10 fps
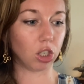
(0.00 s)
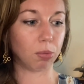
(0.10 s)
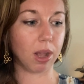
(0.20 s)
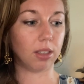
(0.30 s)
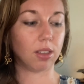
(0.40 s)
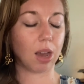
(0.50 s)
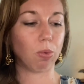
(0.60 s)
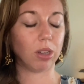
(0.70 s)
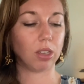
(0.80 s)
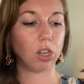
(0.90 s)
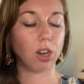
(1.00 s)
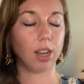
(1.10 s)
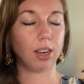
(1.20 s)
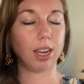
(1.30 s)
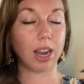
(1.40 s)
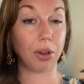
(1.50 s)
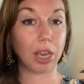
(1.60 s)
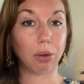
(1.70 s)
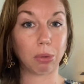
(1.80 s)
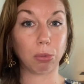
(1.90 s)
Schmidt's that wasn't good, and now I
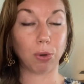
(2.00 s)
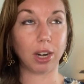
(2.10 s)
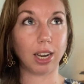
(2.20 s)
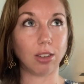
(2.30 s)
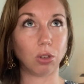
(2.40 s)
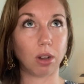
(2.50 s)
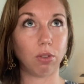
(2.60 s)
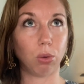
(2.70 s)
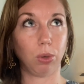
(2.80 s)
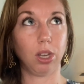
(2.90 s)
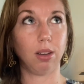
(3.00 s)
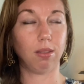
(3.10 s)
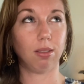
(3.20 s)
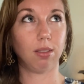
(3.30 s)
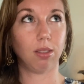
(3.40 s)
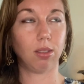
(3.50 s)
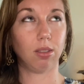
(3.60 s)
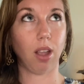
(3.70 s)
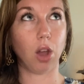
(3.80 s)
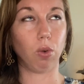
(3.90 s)
can't remember what it is, so I feel really
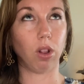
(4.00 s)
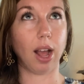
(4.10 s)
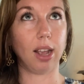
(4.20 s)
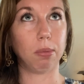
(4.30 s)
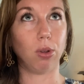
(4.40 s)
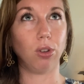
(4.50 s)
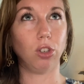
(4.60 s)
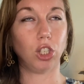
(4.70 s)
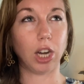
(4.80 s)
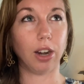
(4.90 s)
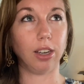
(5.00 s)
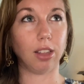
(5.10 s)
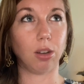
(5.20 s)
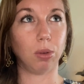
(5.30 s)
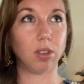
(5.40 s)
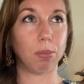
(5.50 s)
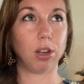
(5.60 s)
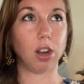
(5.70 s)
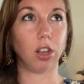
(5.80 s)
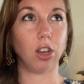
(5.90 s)
unreliable sharing that there was
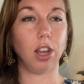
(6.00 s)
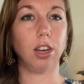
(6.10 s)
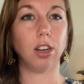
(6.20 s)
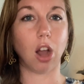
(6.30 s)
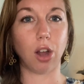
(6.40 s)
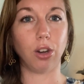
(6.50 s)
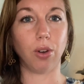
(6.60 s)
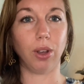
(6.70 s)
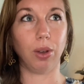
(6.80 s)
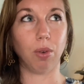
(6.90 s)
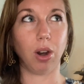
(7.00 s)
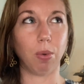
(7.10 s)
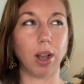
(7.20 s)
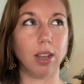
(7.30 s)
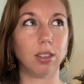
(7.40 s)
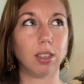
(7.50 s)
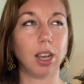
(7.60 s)
something not good, not knowing what it was.